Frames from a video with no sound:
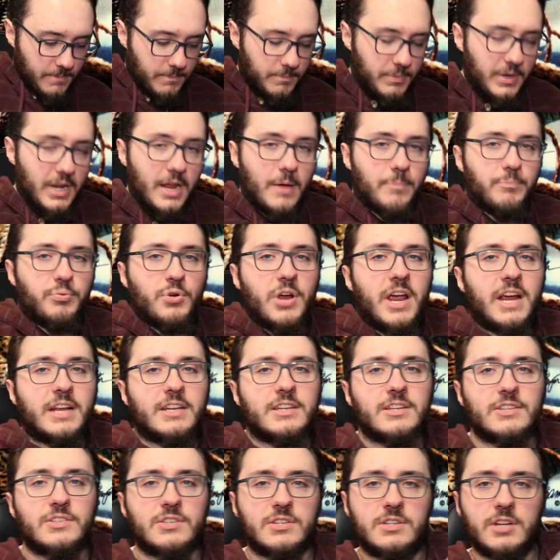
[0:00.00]
But yeah,
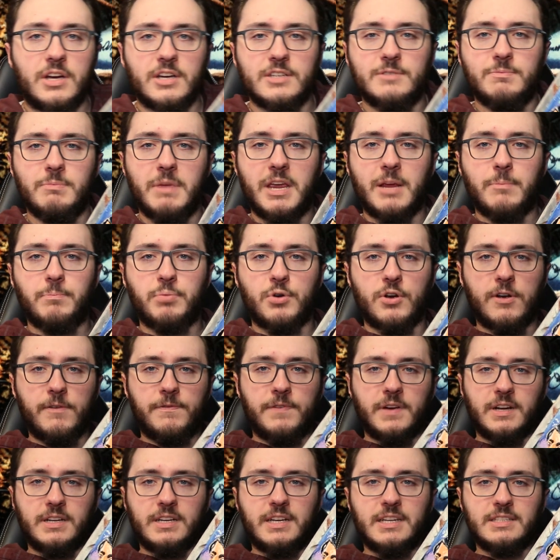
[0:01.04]
practice does make perfect,